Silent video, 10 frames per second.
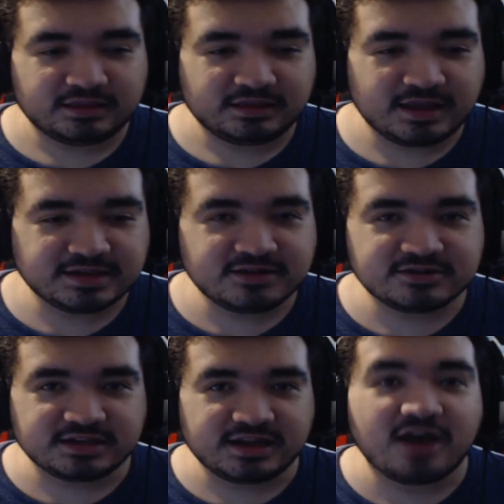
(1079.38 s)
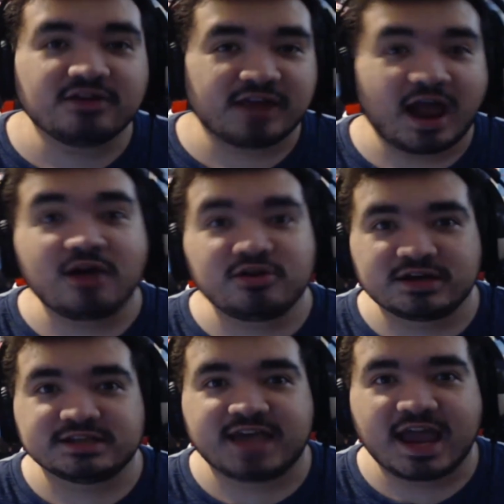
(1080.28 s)
Like, seriously, now you
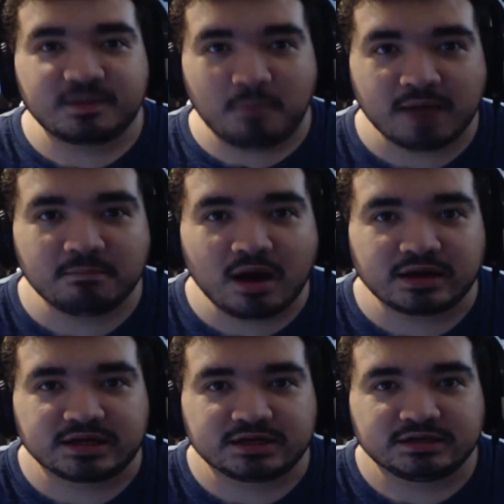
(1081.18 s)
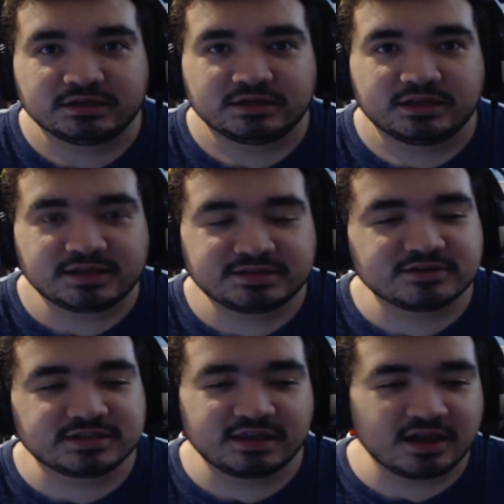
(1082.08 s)
could take my money. Like,
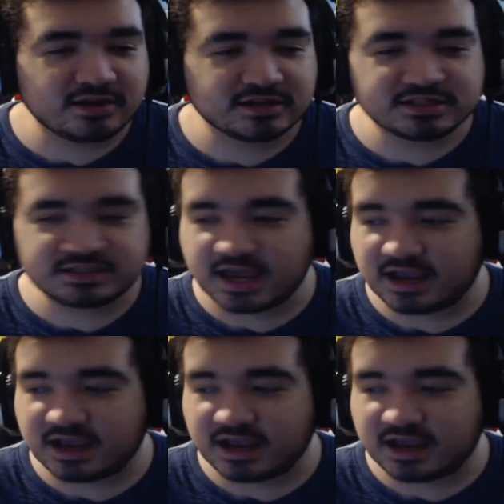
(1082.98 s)
seriously, now you could just take